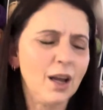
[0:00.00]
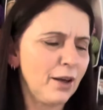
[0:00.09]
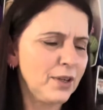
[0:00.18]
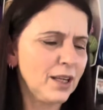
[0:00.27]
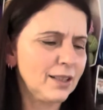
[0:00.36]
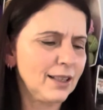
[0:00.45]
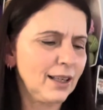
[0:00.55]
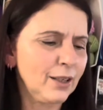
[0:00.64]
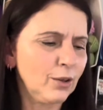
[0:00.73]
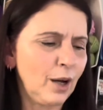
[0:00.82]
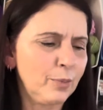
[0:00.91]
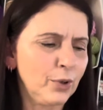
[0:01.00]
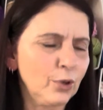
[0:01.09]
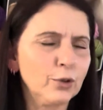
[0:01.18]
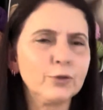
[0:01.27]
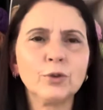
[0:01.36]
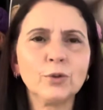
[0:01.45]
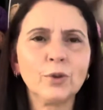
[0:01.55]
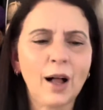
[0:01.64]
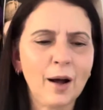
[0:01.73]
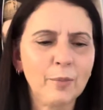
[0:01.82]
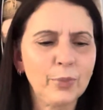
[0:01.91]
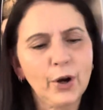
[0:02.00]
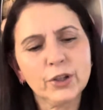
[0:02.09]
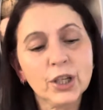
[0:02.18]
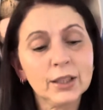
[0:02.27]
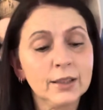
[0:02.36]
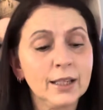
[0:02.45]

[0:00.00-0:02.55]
I think it's a beautiful project.